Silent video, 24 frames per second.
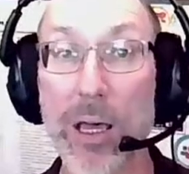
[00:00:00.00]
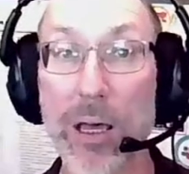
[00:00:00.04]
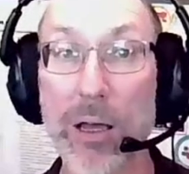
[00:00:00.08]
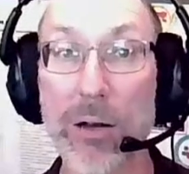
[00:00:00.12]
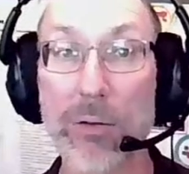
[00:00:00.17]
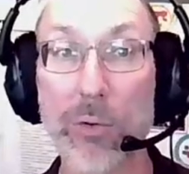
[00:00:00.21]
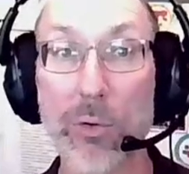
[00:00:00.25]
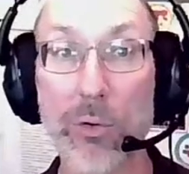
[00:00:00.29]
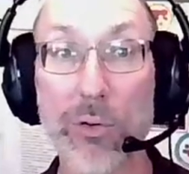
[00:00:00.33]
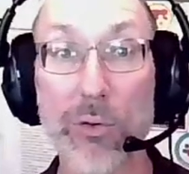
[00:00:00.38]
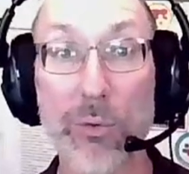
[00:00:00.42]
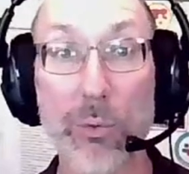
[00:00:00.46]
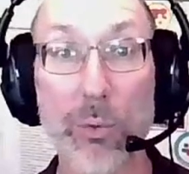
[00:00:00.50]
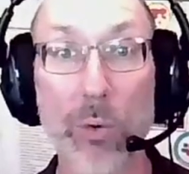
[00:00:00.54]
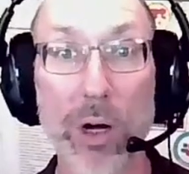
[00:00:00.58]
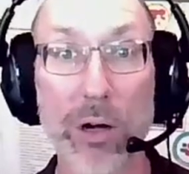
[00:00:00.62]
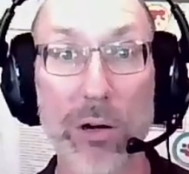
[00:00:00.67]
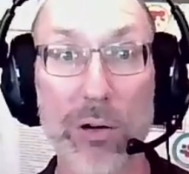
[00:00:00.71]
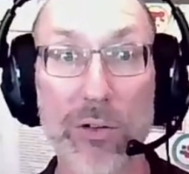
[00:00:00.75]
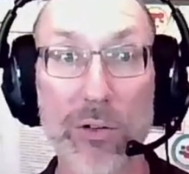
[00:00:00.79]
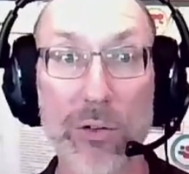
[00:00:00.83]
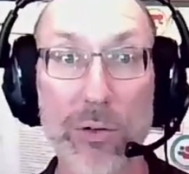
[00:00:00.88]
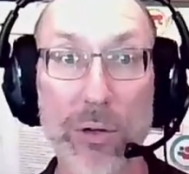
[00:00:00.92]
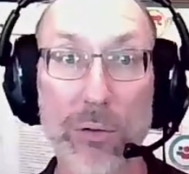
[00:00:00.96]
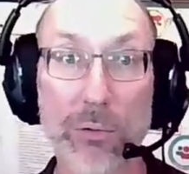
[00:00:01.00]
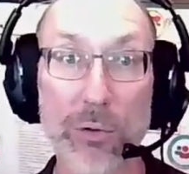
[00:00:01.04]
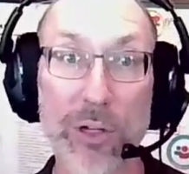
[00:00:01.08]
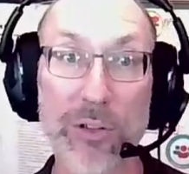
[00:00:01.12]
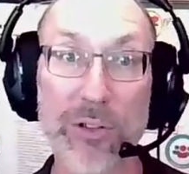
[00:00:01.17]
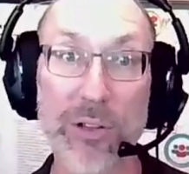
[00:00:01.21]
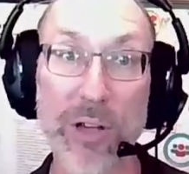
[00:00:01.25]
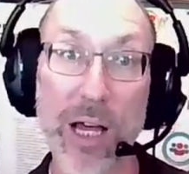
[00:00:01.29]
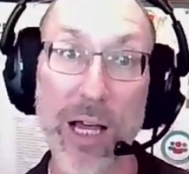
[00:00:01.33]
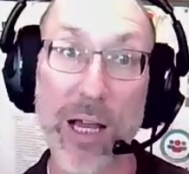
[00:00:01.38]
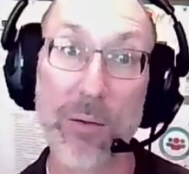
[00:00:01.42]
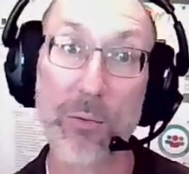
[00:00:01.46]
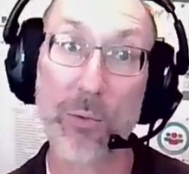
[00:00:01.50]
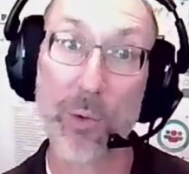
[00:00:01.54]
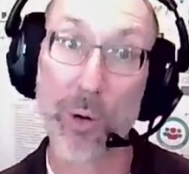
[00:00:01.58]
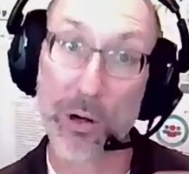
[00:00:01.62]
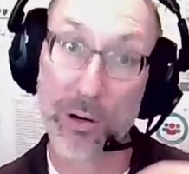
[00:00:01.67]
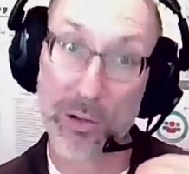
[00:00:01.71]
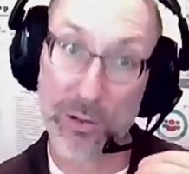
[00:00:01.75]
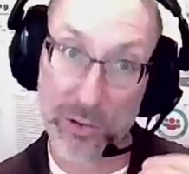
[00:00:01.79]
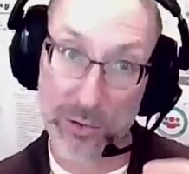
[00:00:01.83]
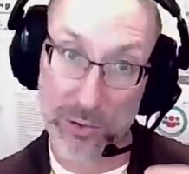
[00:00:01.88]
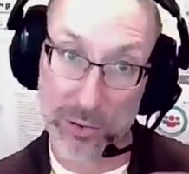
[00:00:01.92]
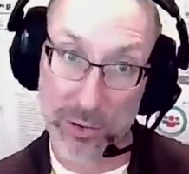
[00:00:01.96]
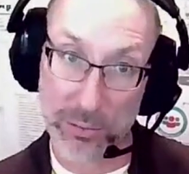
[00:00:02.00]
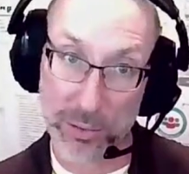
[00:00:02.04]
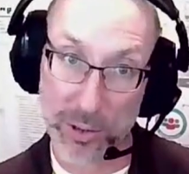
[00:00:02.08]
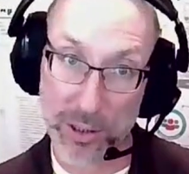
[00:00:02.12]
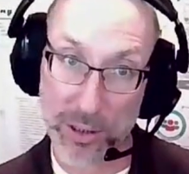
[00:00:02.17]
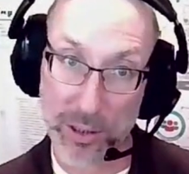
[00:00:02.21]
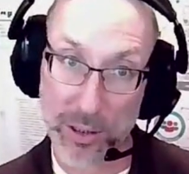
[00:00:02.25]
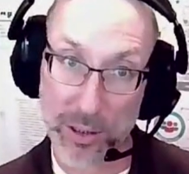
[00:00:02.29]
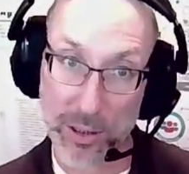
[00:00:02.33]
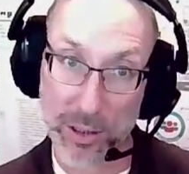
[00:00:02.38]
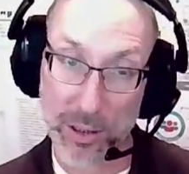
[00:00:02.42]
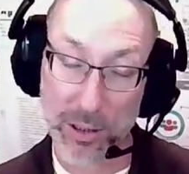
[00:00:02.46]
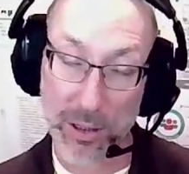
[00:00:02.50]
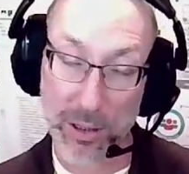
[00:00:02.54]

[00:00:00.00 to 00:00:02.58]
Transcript: and of course where it's going to reside, where it's going to be